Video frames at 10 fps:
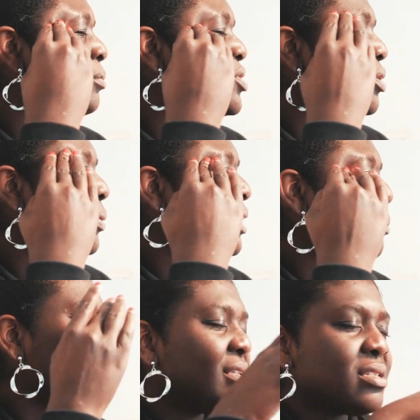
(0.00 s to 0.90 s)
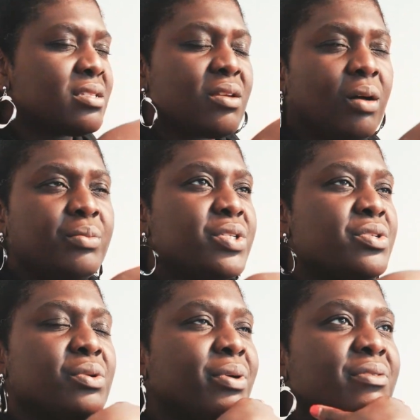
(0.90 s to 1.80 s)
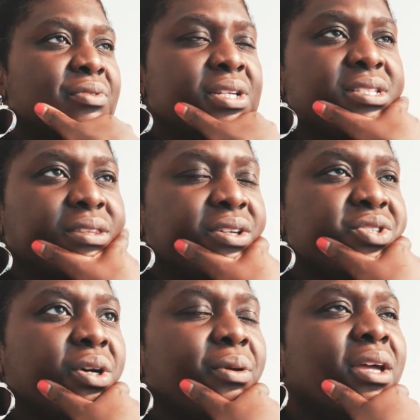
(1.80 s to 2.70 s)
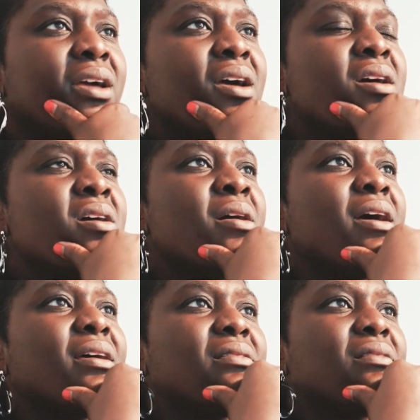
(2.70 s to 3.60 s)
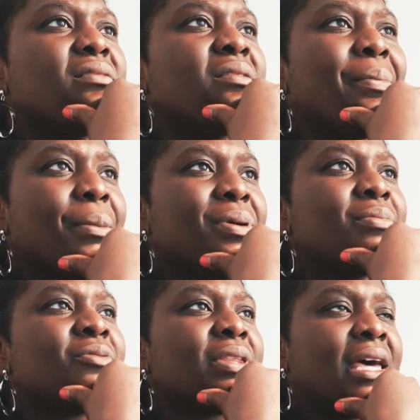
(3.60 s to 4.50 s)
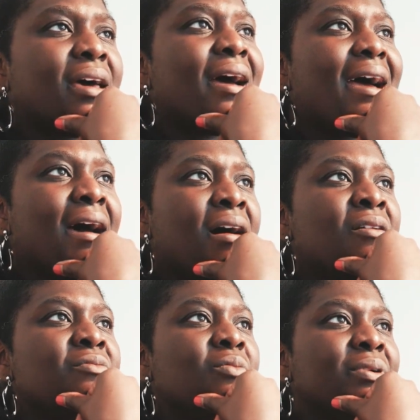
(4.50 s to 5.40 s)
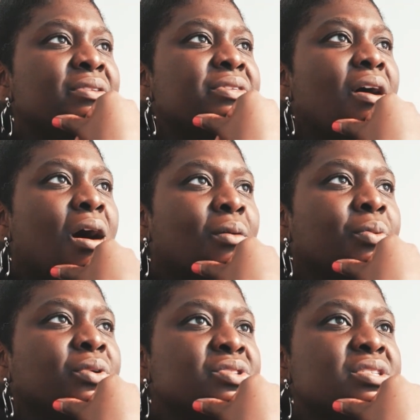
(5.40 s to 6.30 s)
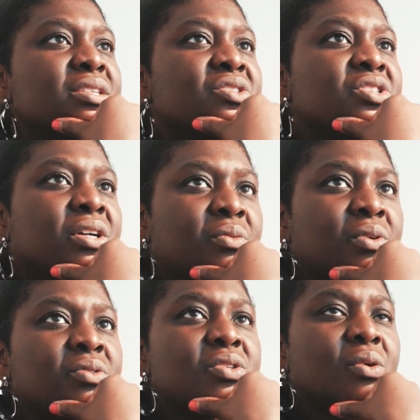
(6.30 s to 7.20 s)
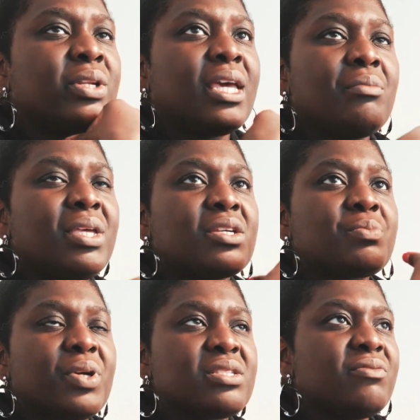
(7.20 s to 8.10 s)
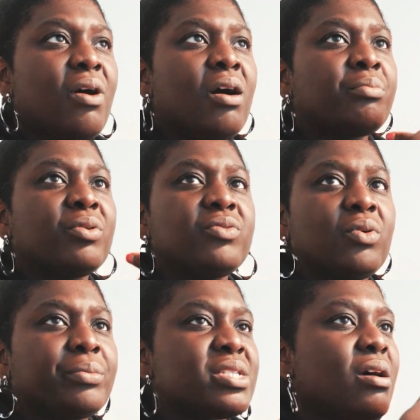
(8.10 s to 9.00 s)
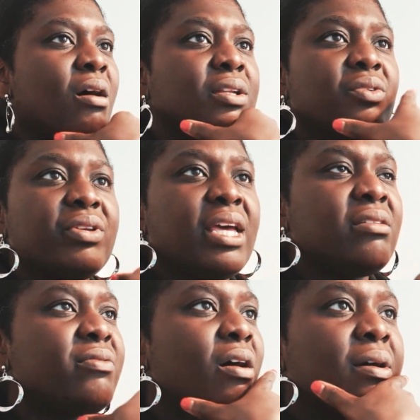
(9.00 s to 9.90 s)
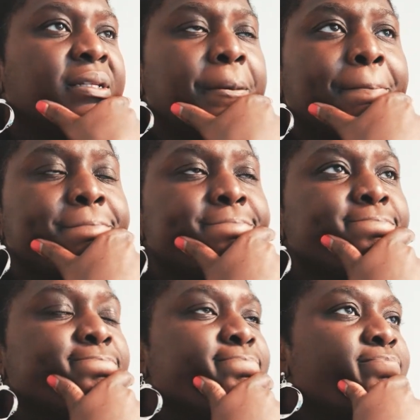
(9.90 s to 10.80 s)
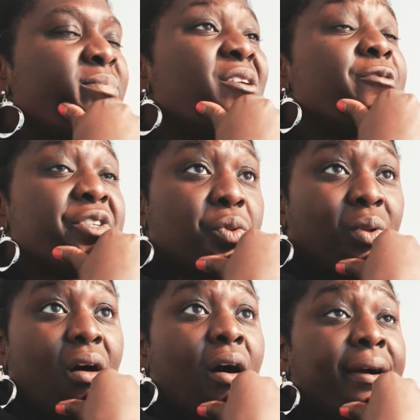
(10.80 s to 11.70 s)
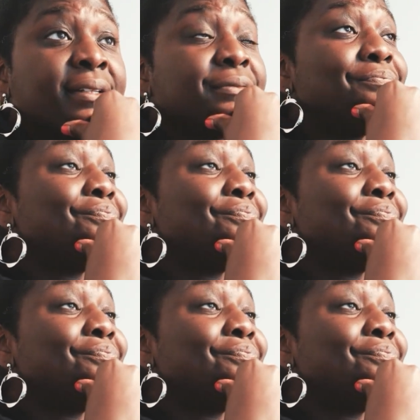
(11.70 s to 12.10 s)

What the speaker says: showing their painting, sculptures, or whatever it is that they're showing. The pet peeve that I have with the art world just in general, so it can be expressive art, performance art, creative art, visual art,